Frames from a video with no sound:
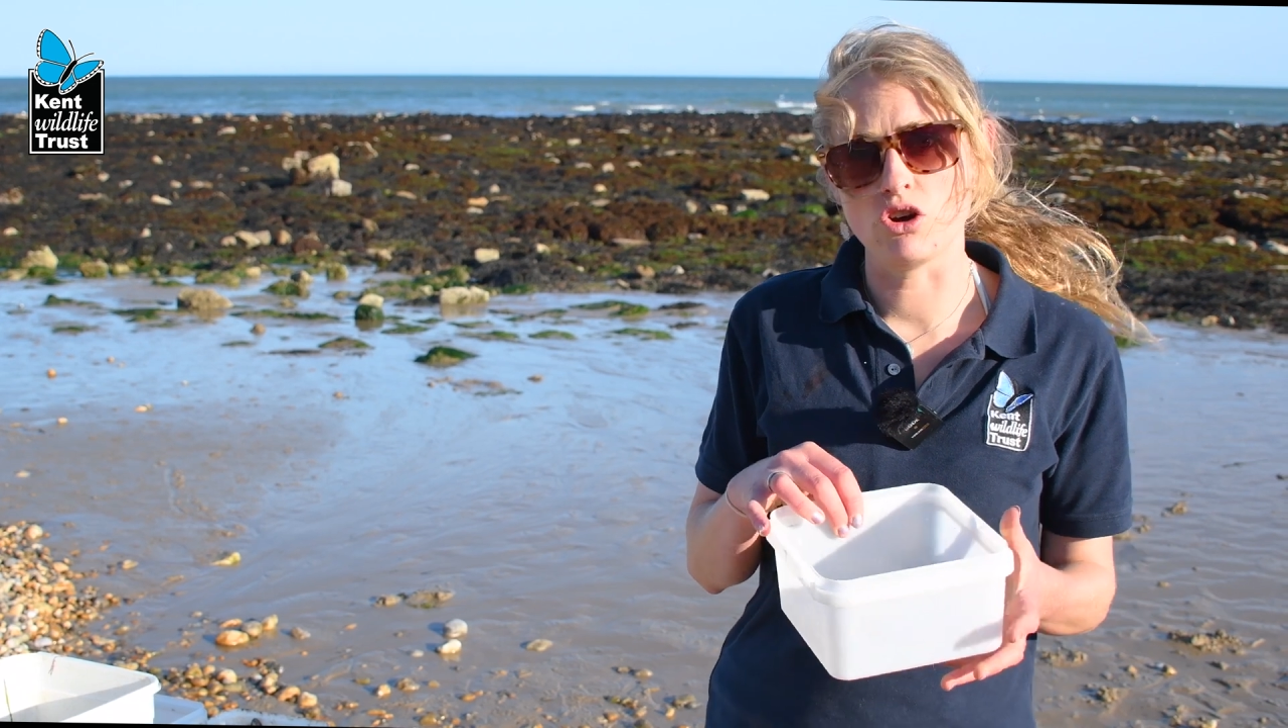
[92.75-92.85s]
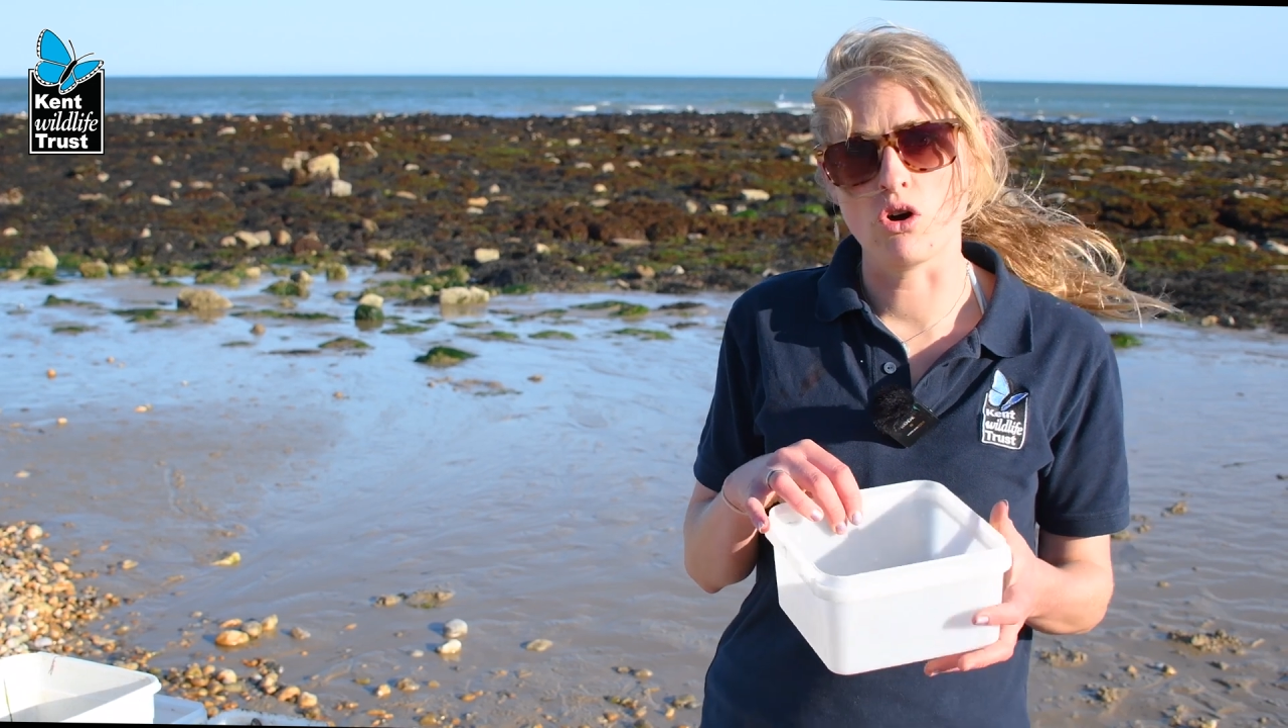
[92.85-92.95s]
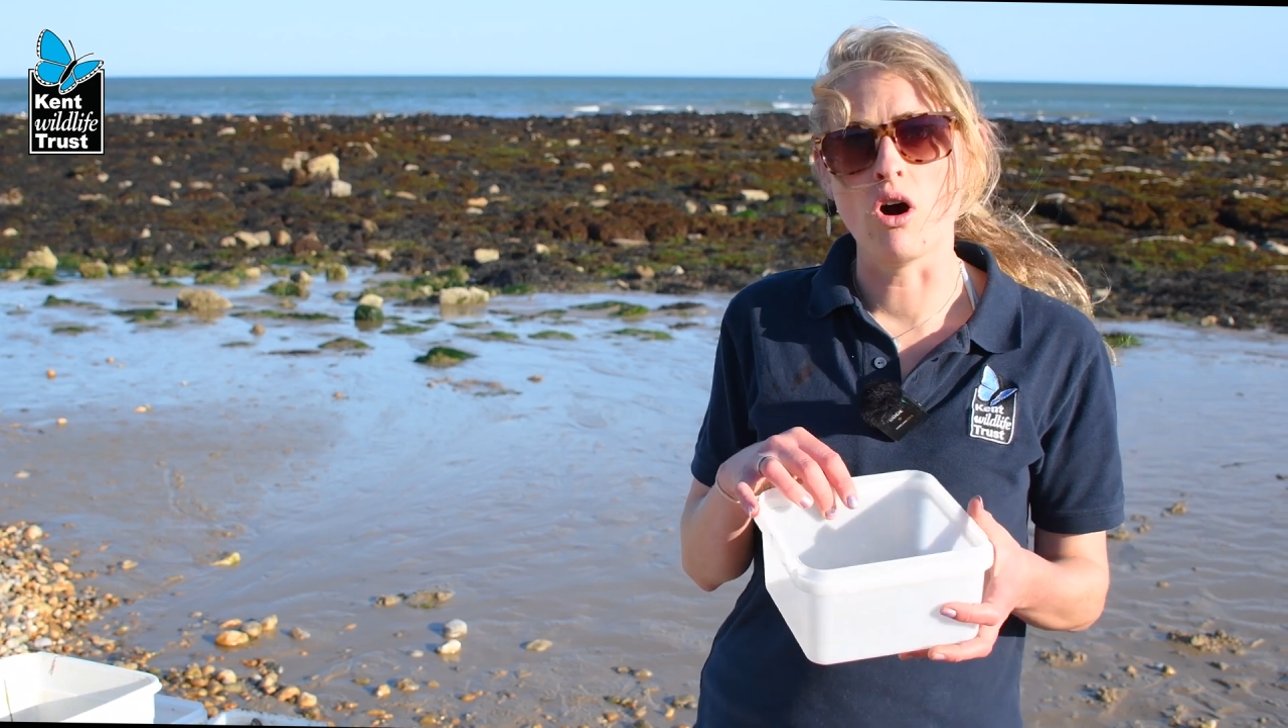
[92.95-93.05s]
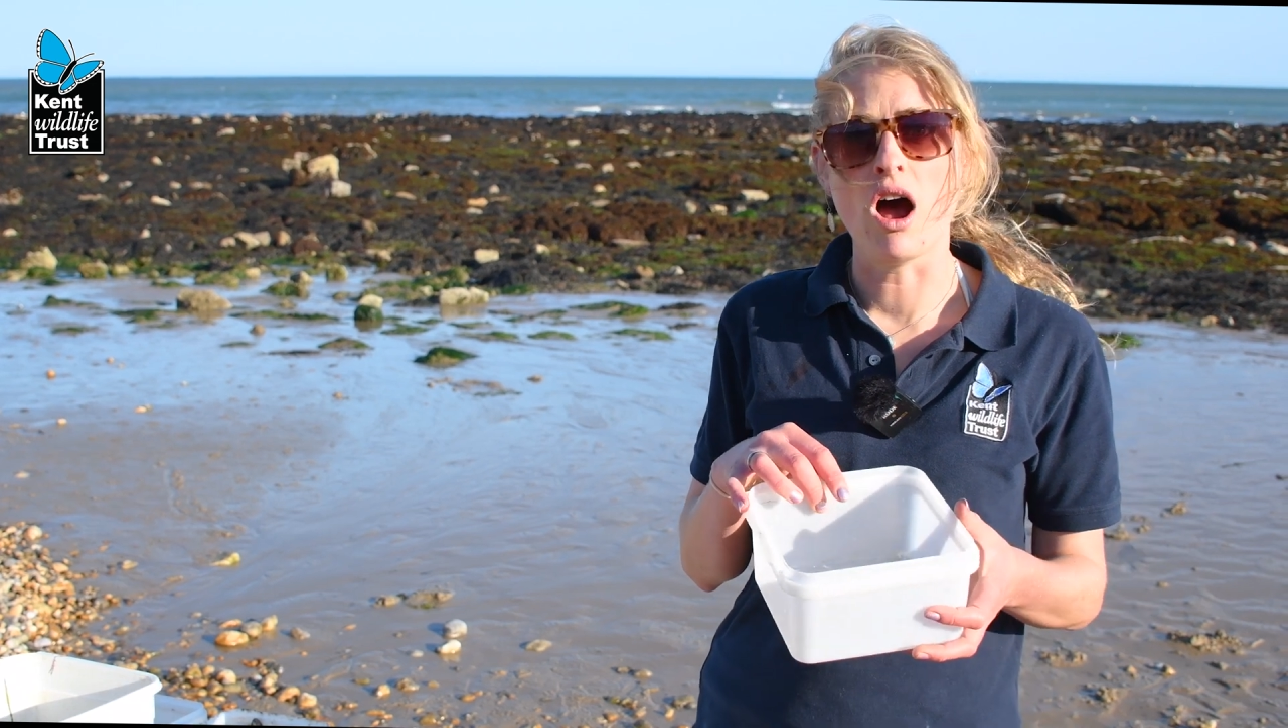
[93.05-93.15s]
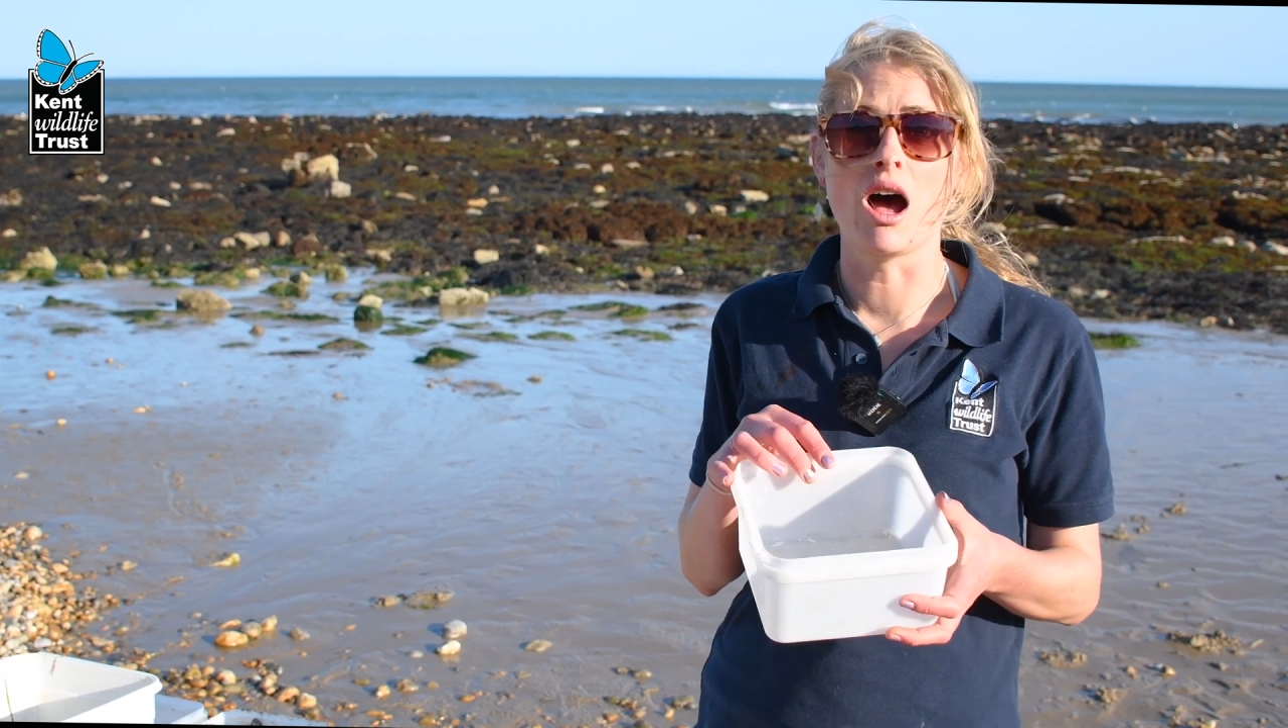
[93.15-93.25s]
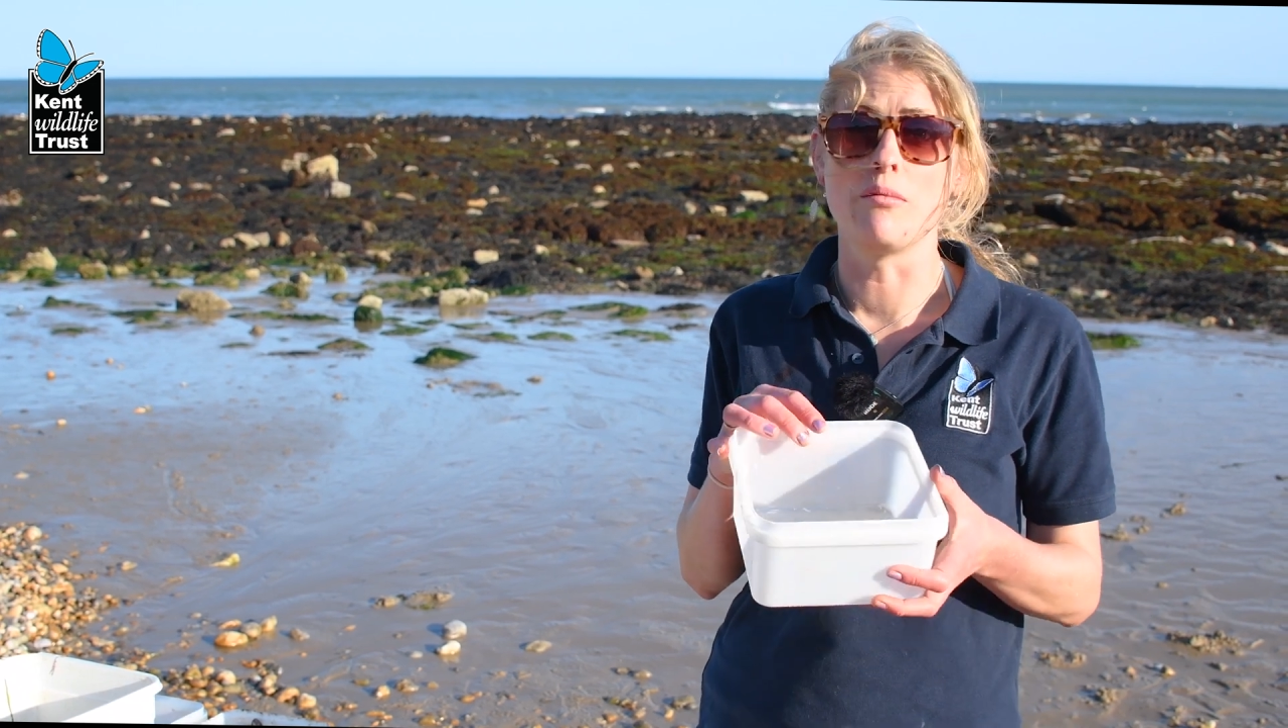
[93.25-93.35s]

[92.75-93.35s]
your